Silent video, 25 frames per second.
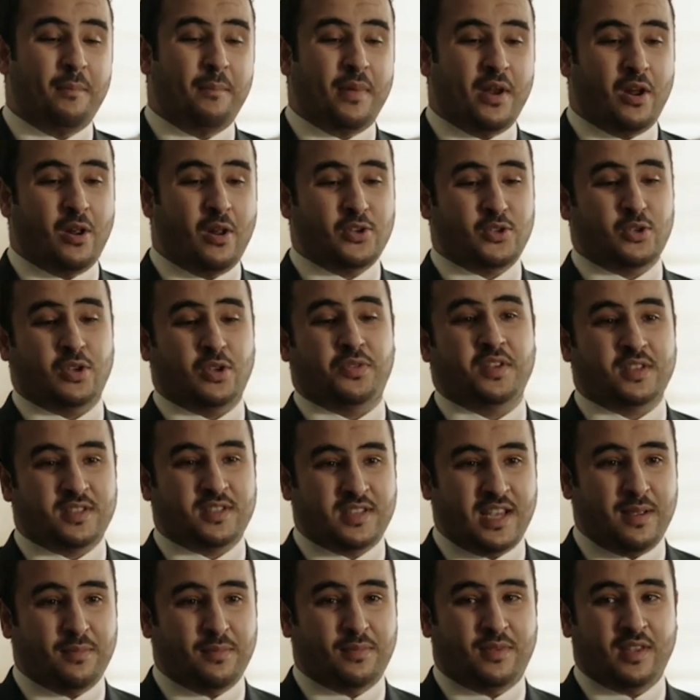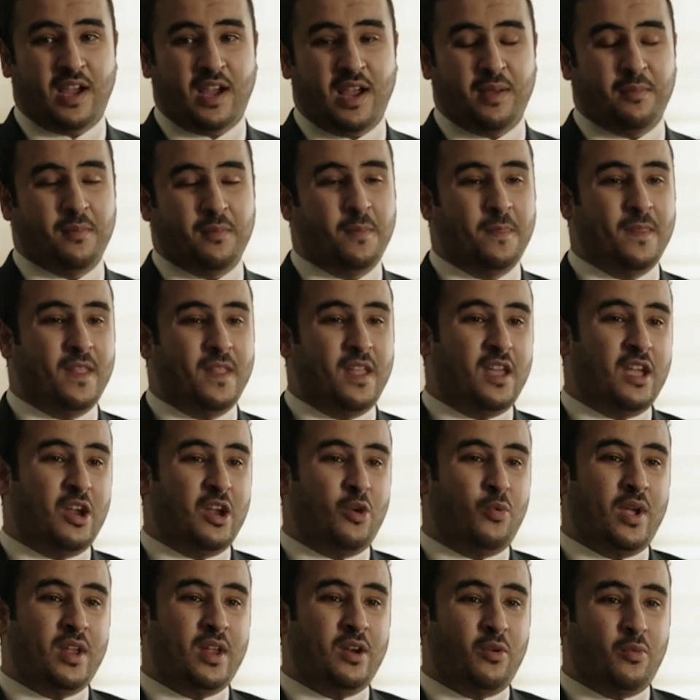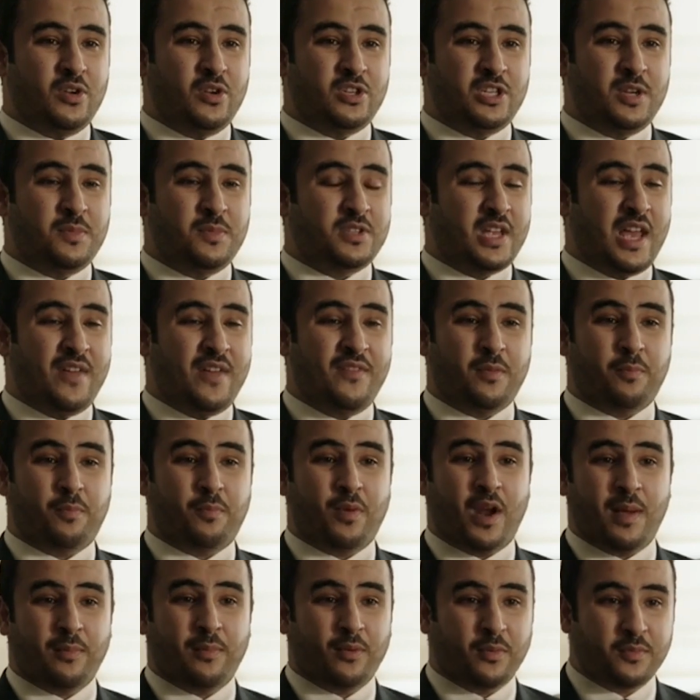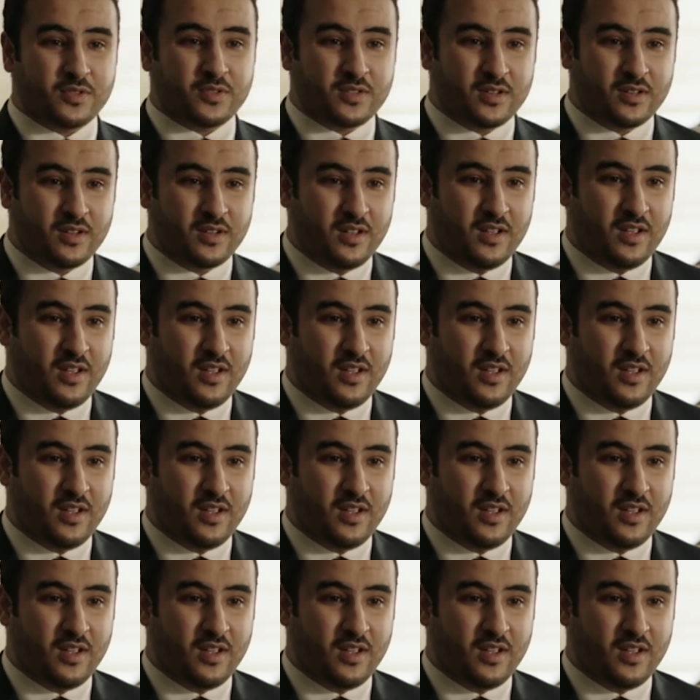But also at the same time, Iranian regime is having problems.